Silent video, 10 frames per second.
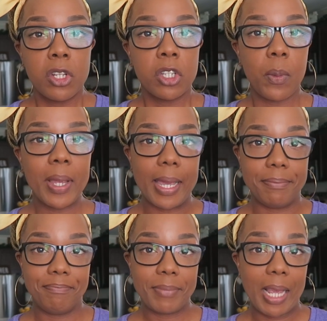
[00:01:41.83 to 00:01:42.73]
So again,
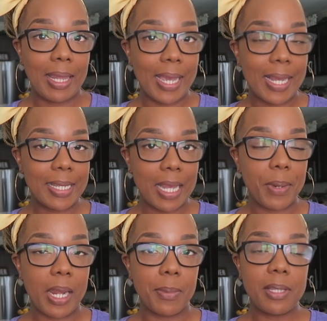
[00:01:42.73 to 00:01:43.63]
like I said,
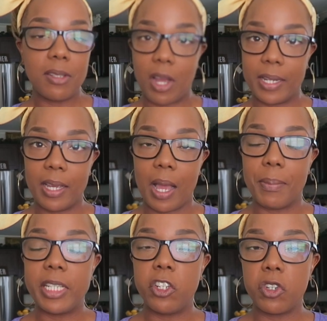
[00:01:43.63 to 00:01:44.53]
my name is Latanya.
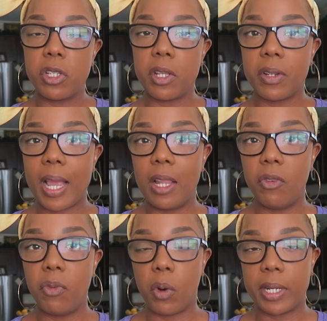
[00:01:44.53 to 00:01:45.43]
I'm a teacher in Southern
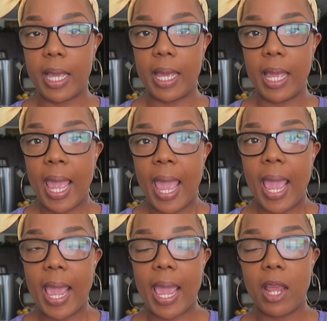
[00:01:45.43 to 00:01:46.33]
California.
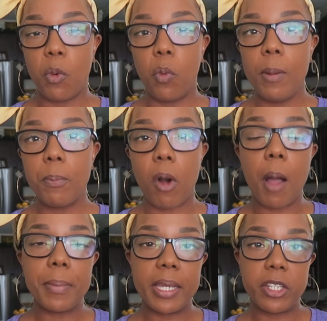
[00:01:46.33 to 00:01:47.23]
And what
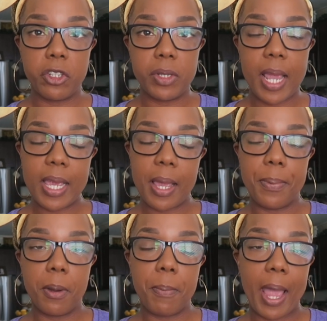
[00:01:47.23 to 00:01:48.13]
brought me to take a
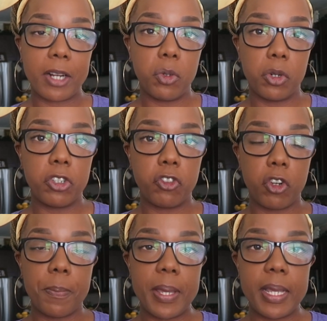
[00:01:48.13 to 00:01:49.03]
Bookbag tourist
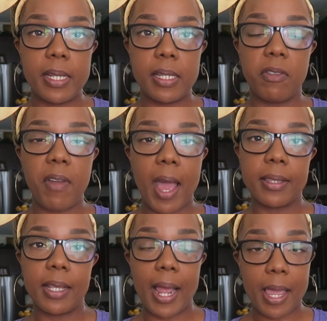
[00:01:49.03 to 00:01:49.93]
trip is the
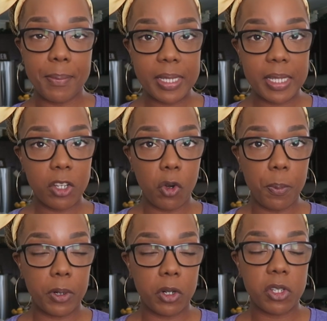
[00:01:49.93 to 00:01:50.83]
fact that I am a single
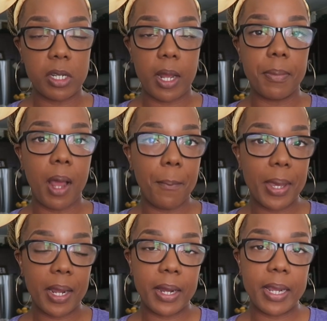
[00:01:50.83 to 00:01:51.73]
person. I'm not
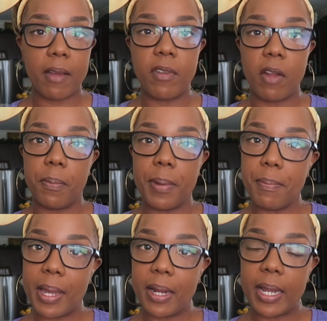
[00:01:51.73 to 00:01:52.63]
married. I've never
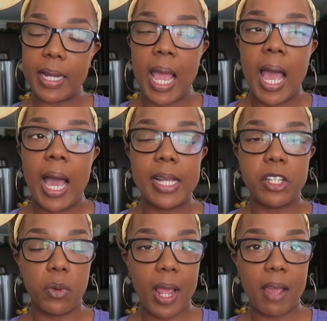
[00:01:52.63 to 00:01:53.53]
been married. I
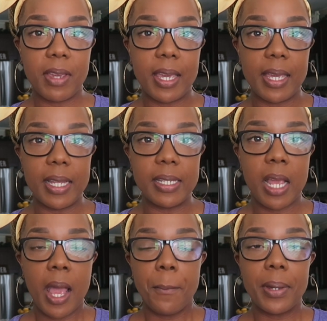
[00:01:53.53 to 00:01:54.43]
don't have kids,
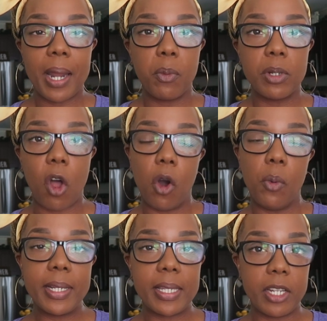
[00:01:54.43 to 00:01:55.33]
but I was
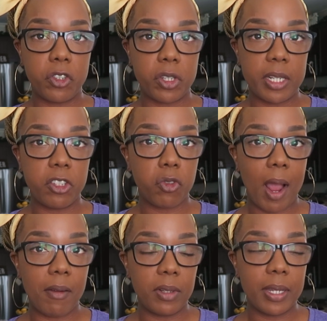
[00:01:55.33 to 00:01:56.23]
always interested in
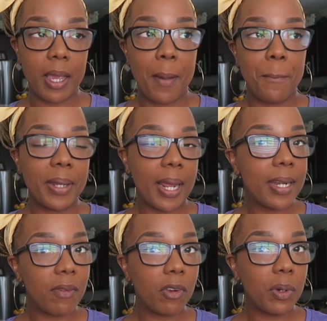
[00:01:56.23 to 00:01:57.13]
traveling but I
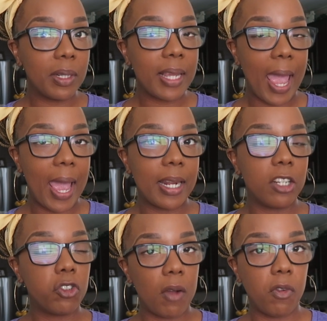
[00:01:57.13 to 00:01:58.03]
never really had
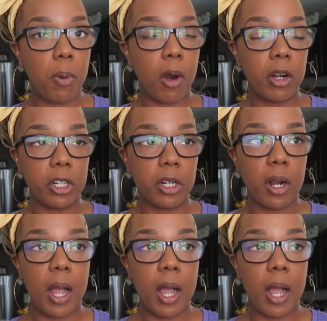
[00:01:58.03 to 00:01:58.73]
a travel partner.